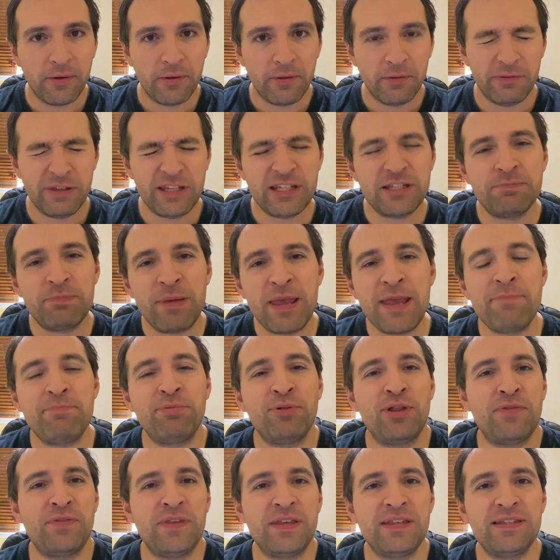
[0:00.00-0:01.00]
these
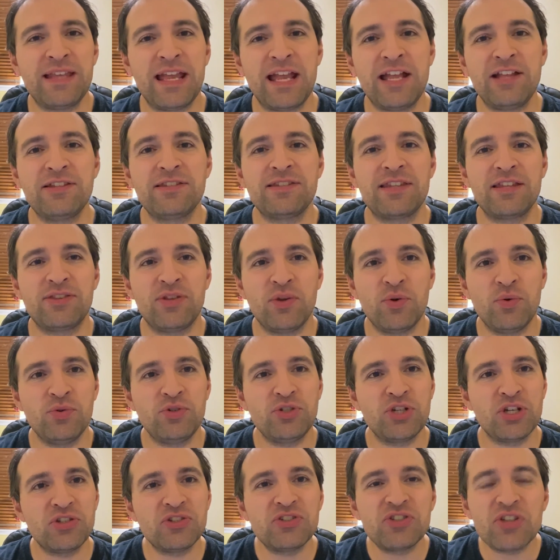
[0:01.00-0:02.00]
people and these
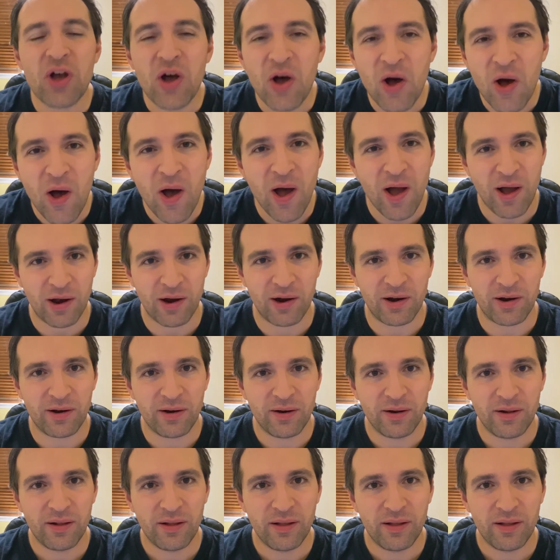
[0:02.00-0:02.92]
institutions are.